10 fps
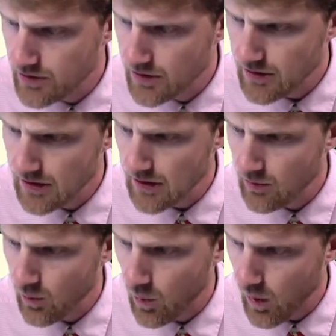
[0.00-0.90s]
You're
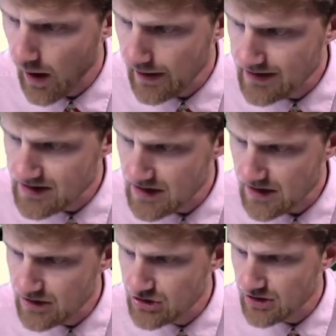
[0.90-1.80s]
thinking, well, why isn't
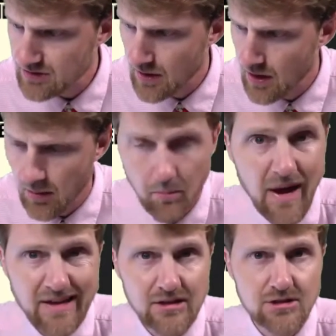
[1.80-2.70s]
he just
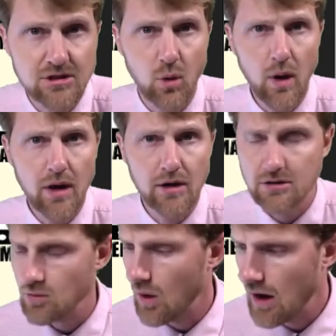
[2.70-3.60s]
making
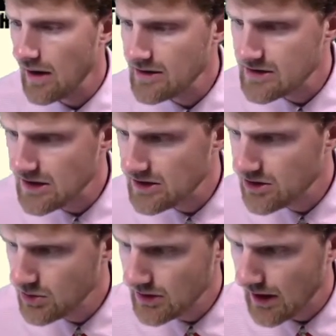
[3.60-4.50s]
squares? Why isn't he
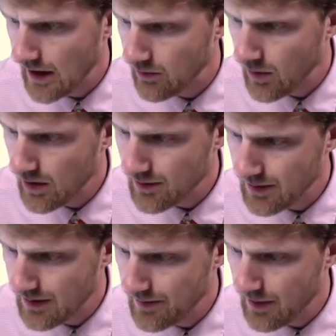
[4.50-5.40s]
doing that? Well,
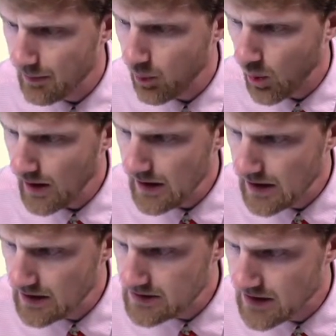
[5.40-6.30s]
the point
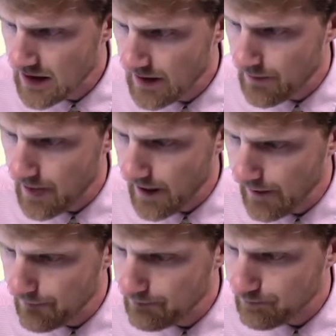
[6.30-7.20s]
is that